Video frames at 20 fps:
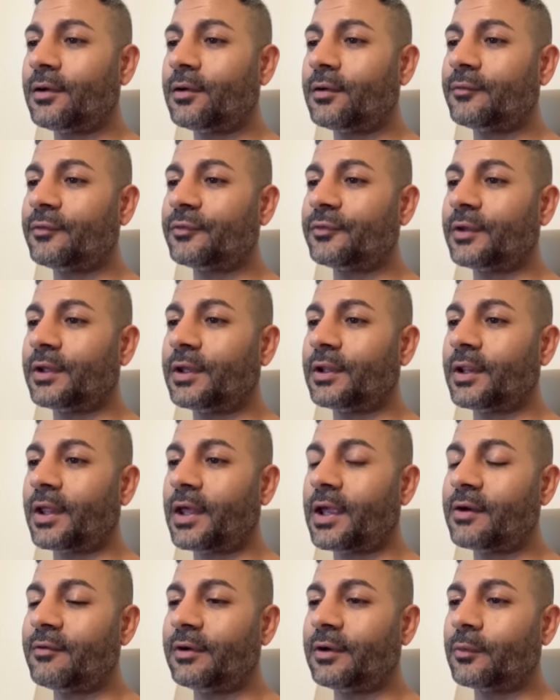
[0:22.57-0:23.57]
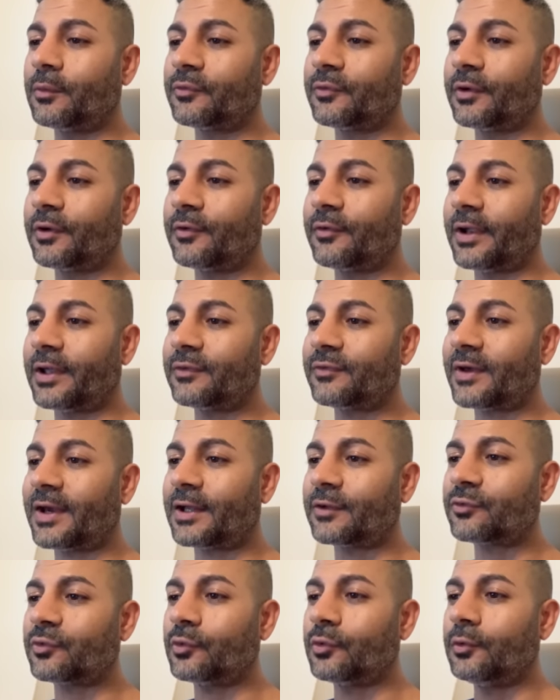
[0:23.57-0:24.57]
Obviously the hearing wasn't great
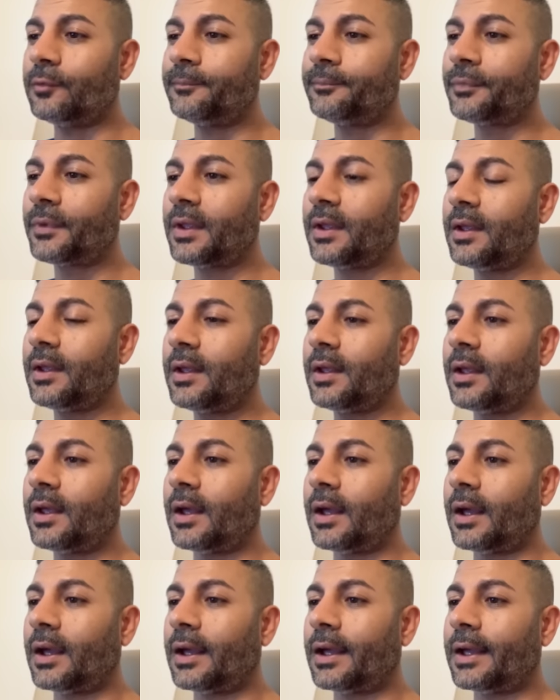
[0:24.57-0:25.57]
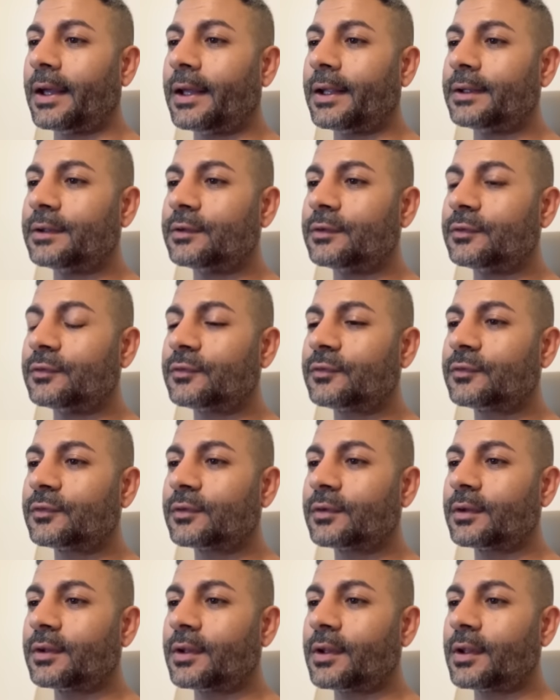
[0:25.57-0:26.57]
at all, and
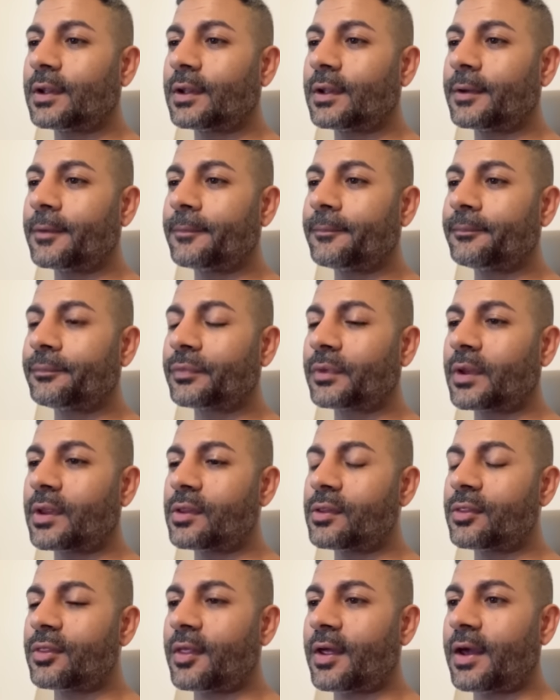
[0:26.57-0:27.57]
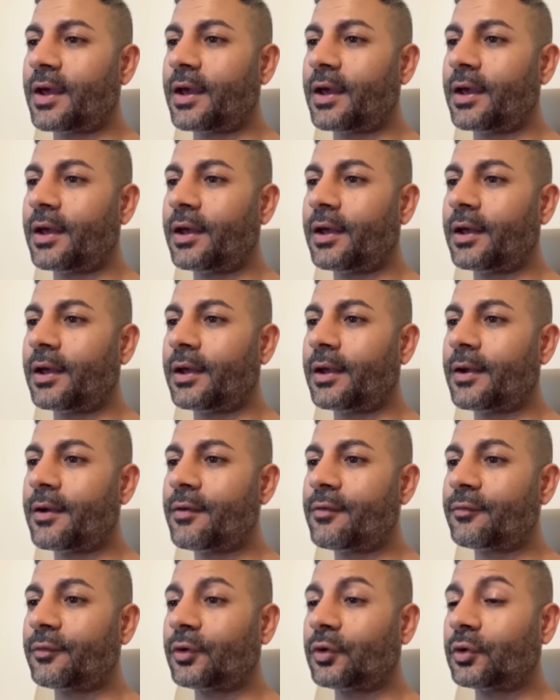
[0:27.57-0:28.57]
their
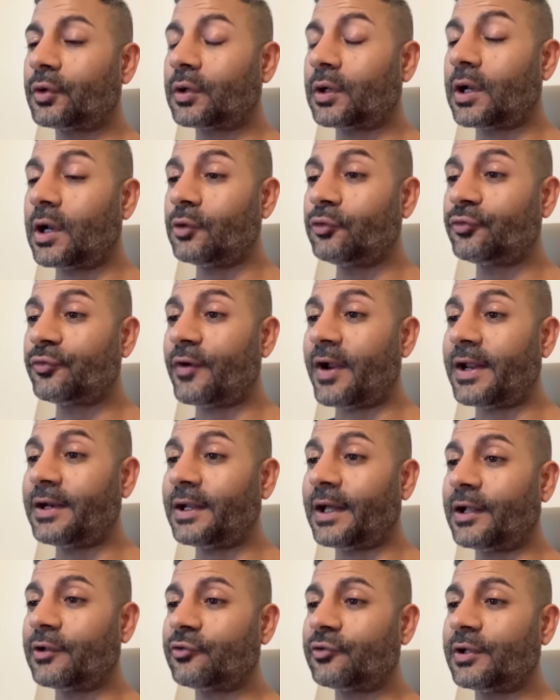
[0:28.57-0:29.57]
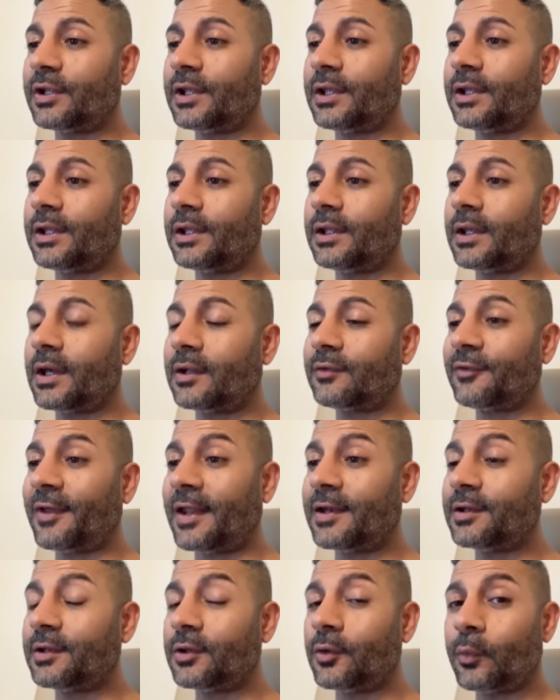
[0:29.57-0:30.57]
close friend actually
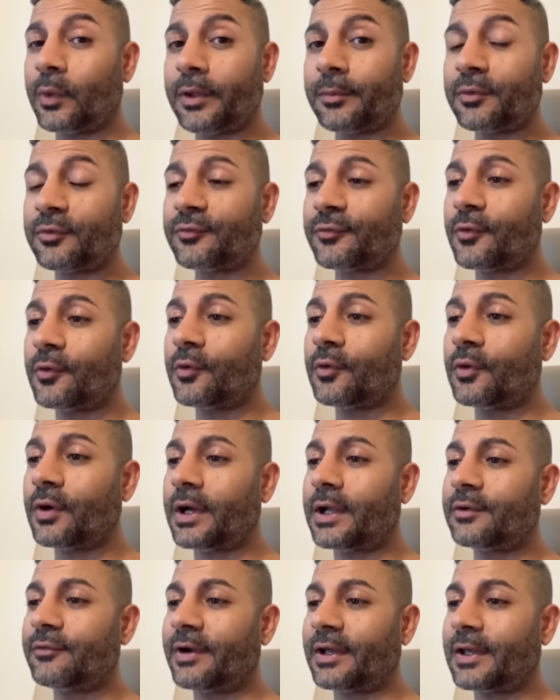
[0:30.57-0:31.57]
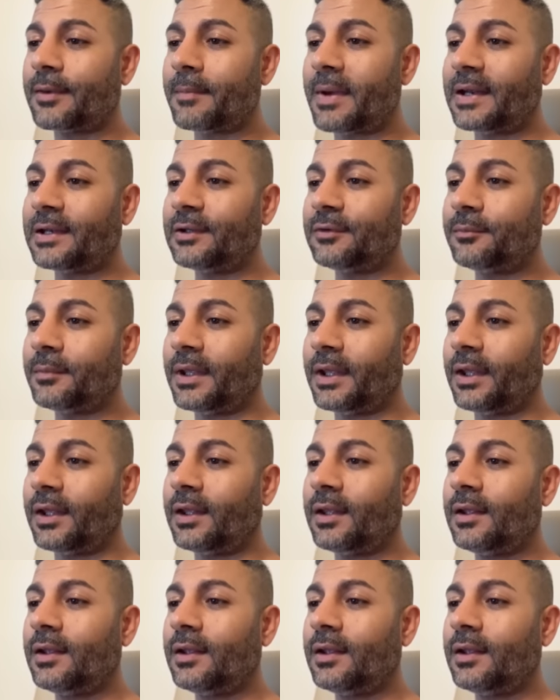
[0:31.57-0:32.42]
attended the week before and recommended me.